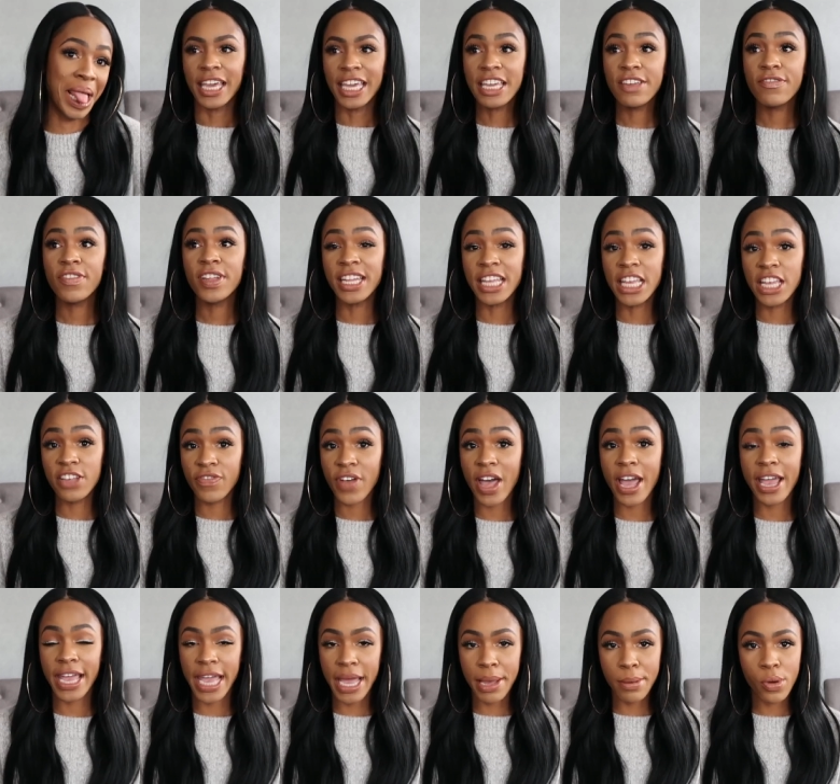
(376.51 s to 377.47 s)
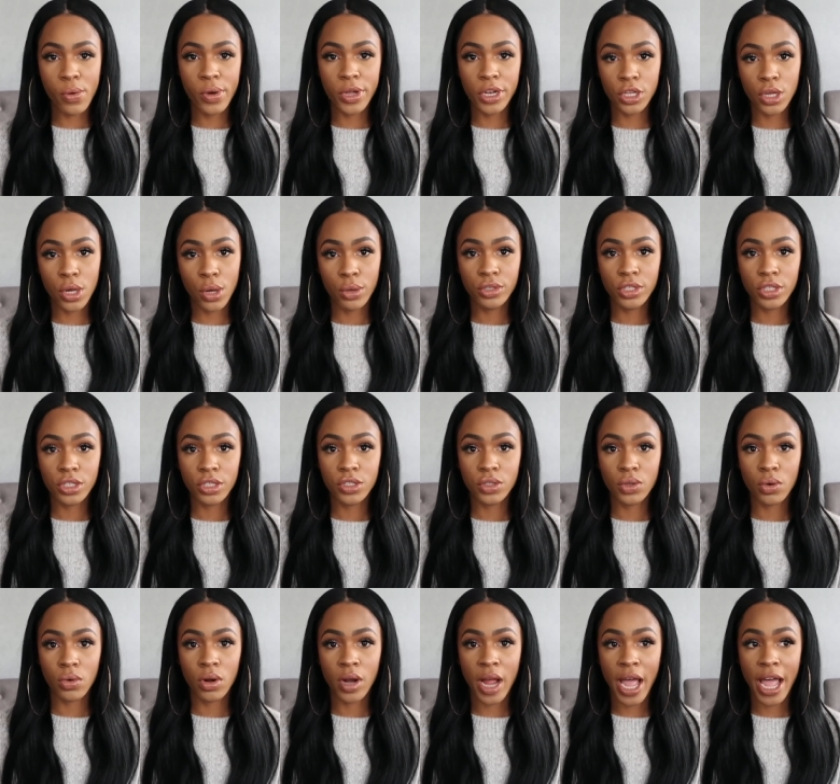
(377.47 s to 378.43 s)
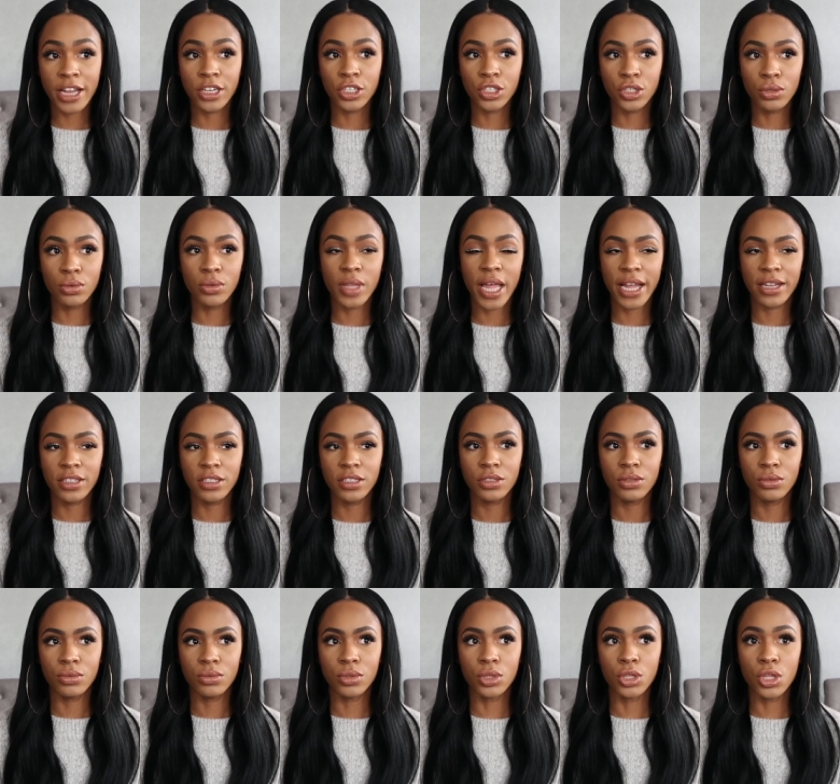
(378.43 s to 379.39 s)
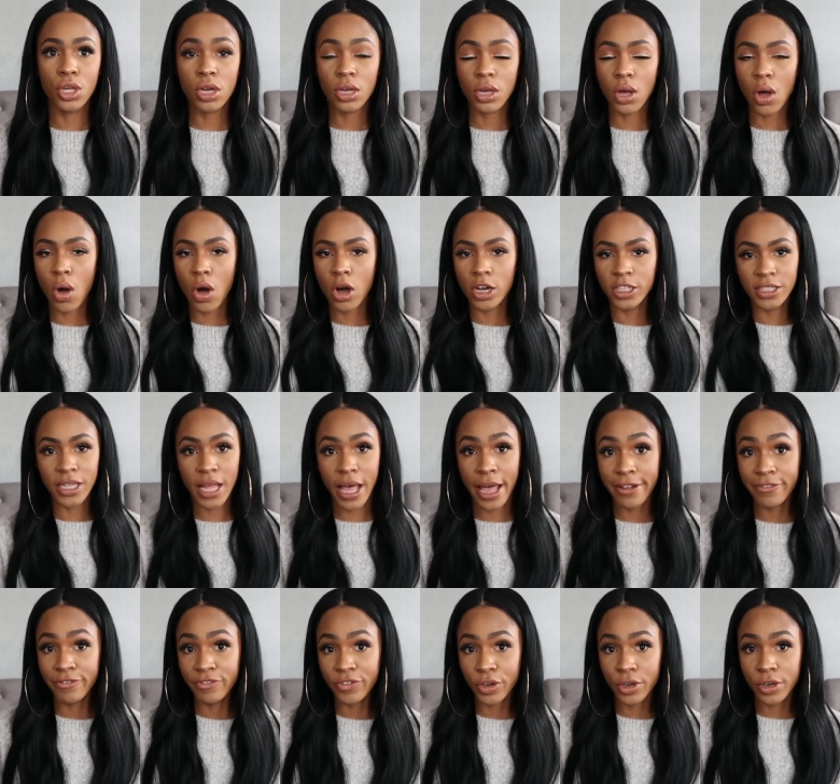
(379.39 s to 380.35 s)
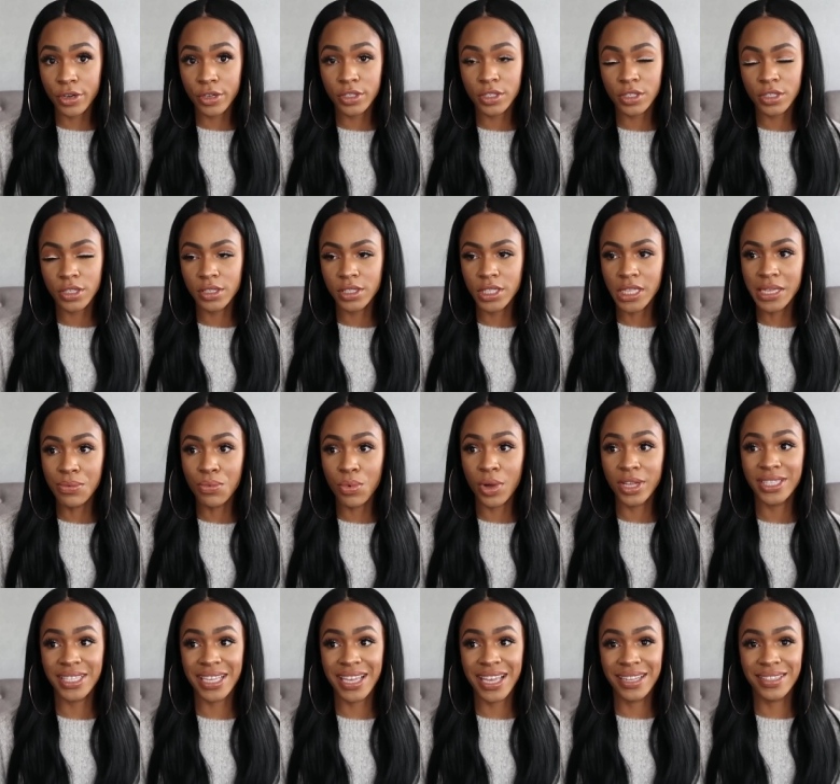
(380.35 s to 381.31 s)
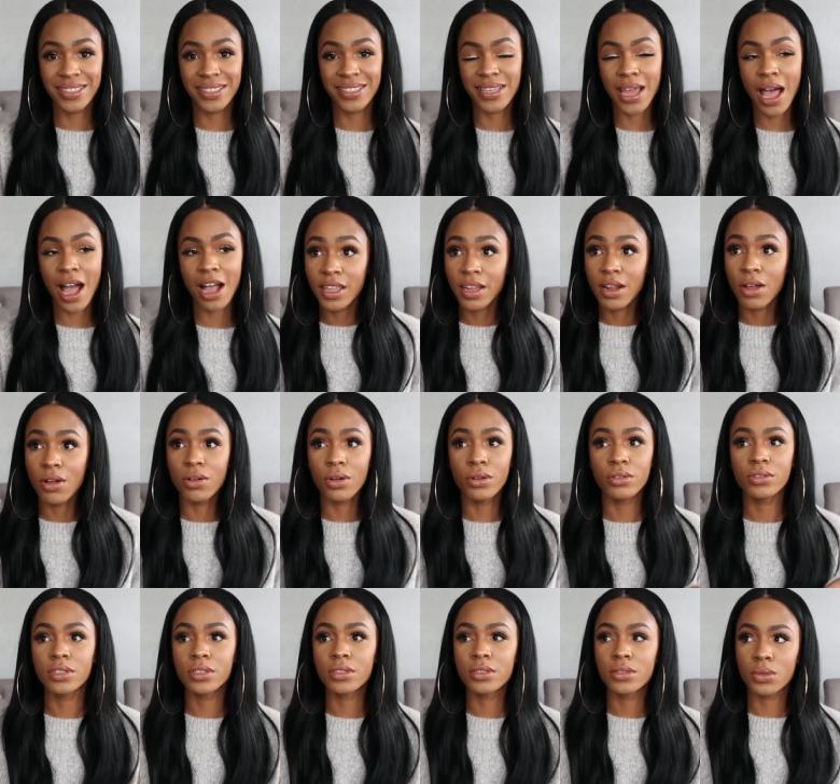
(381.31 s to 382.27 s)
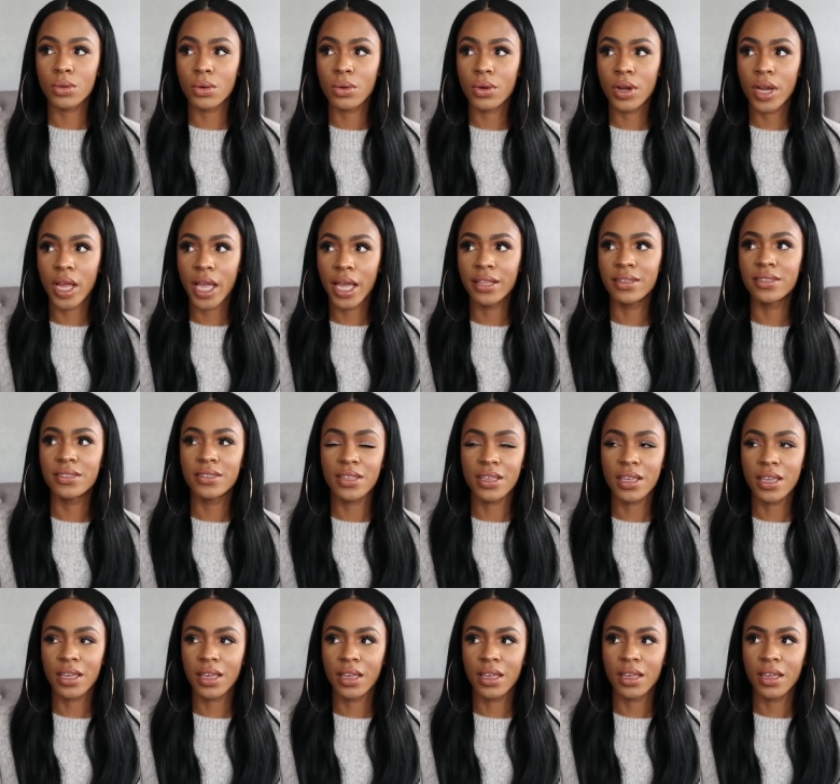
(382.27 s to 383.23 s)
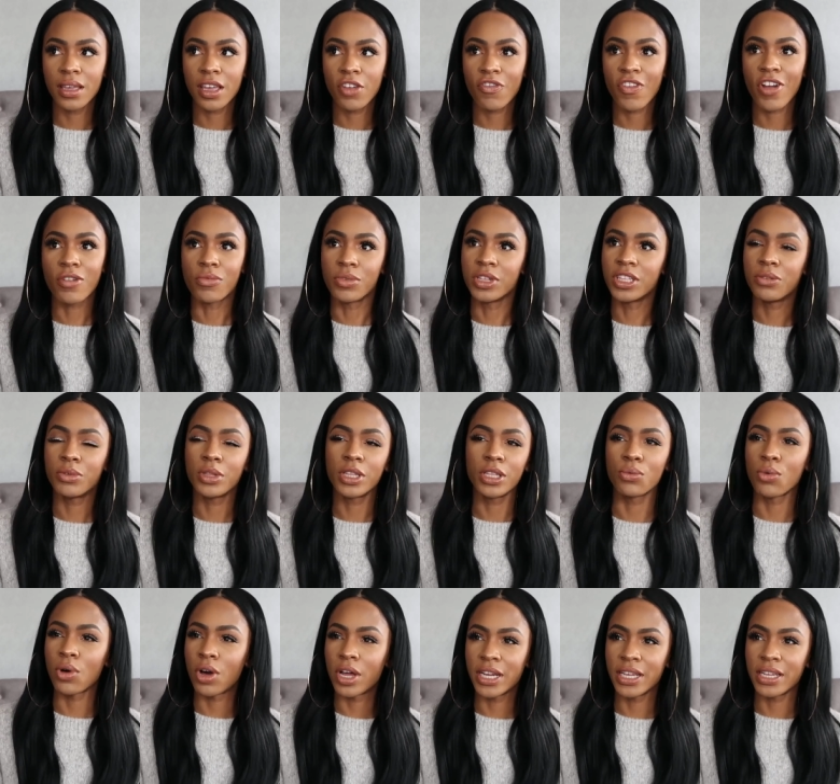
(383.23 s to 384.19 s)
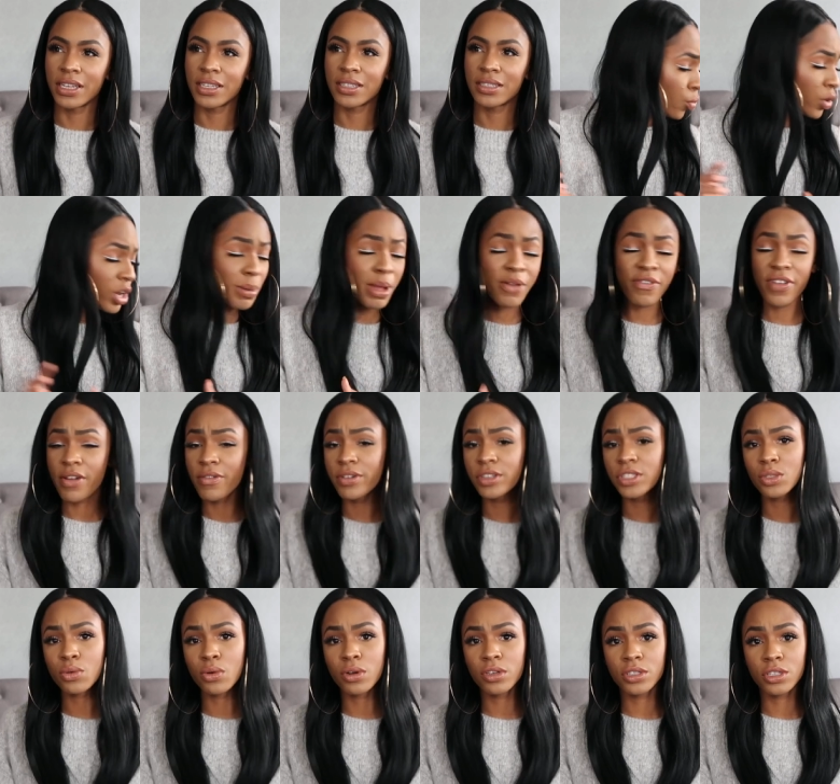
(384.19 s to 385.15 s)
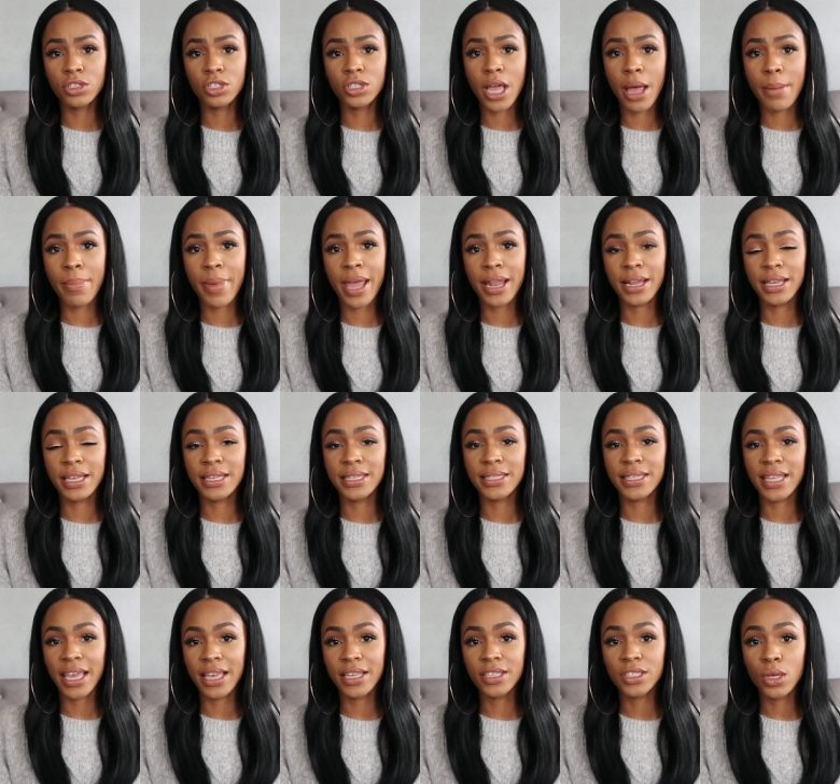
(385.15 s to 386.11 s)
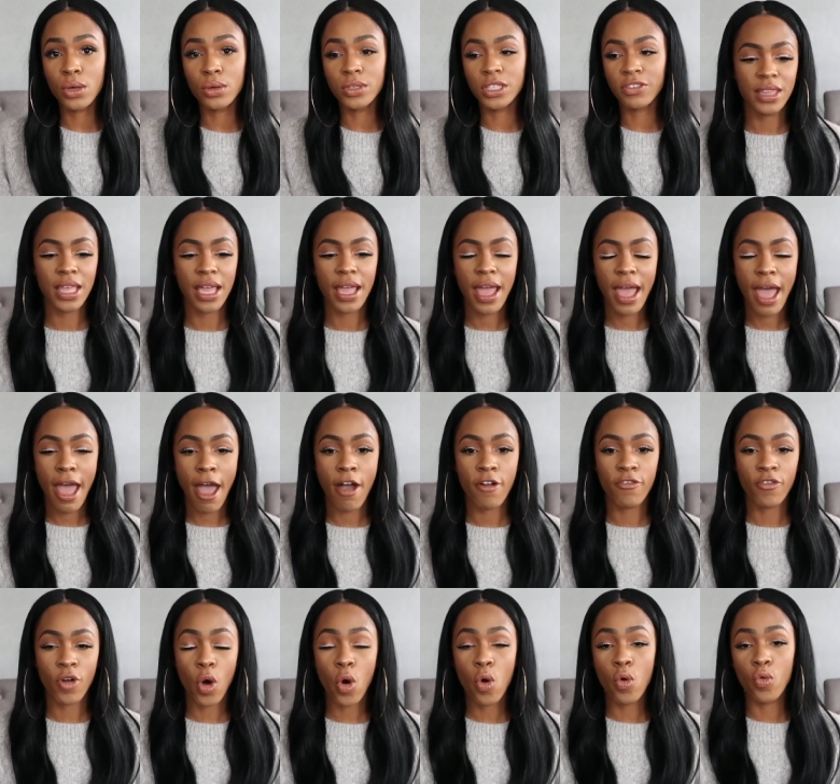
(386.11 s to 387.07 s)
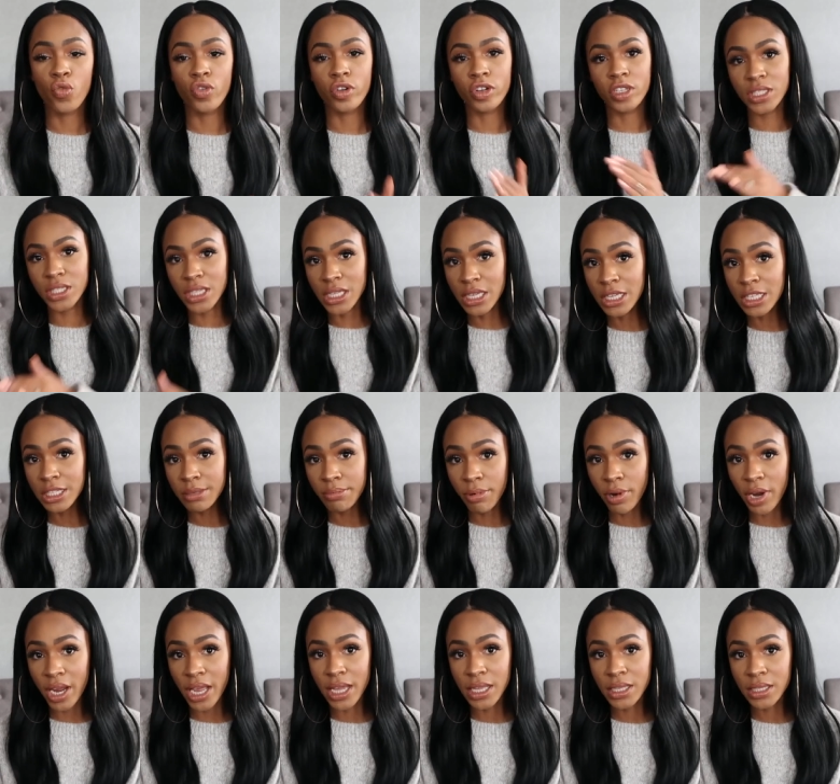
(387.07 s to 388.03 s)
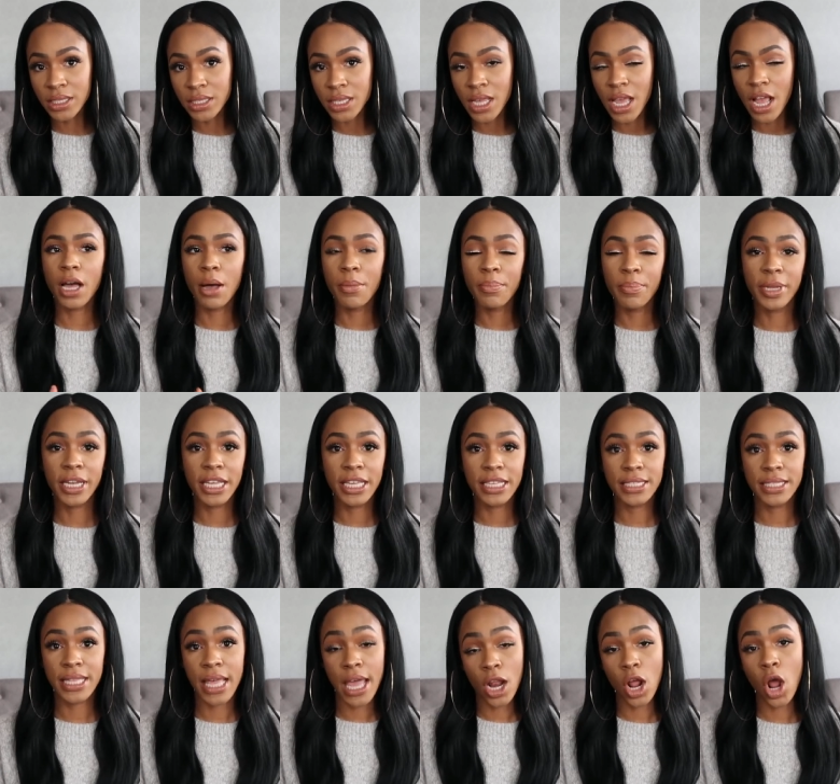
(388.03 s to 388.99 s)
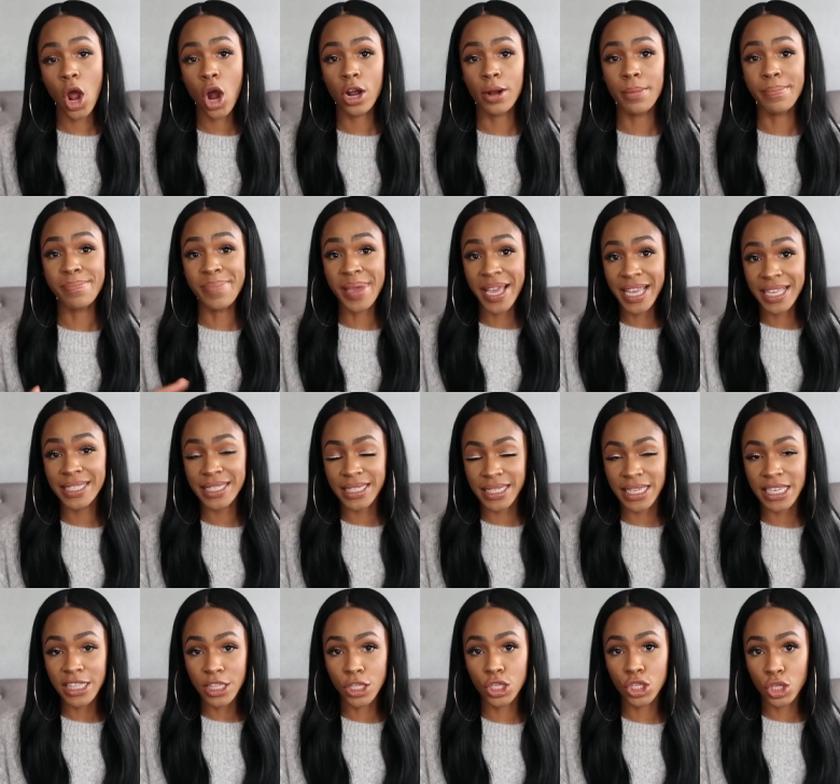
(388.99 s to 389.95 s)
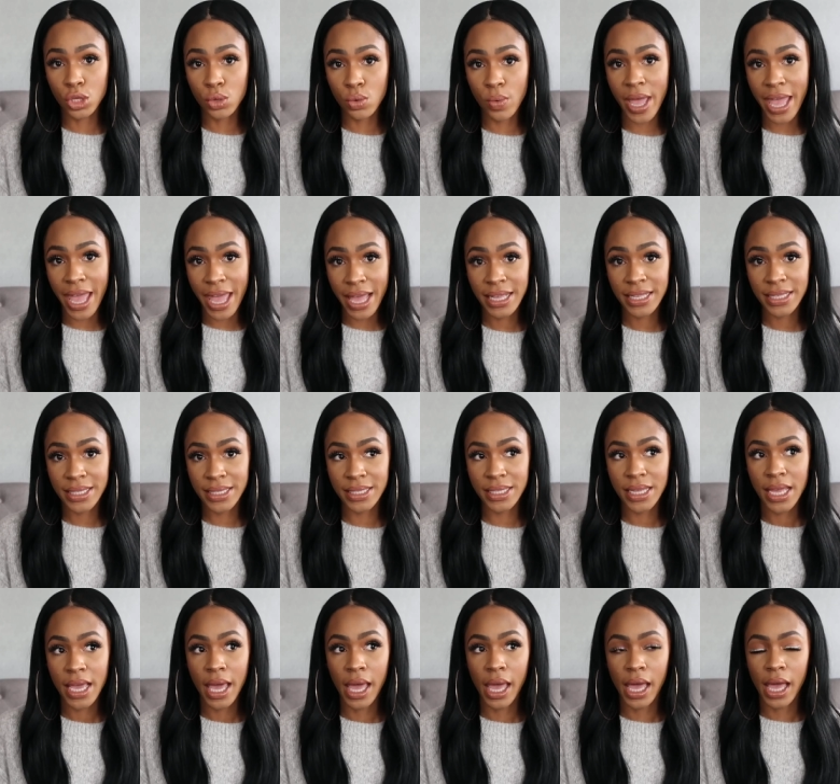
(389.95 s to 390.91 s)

Even if I am going to go to the store, I do like to look online first to see what's in stock. Then I'll go to the store and see if I really, really want it. One of my favorite stores to shop at is ASOS. They have overseas brands, companies that aren't based in the U S.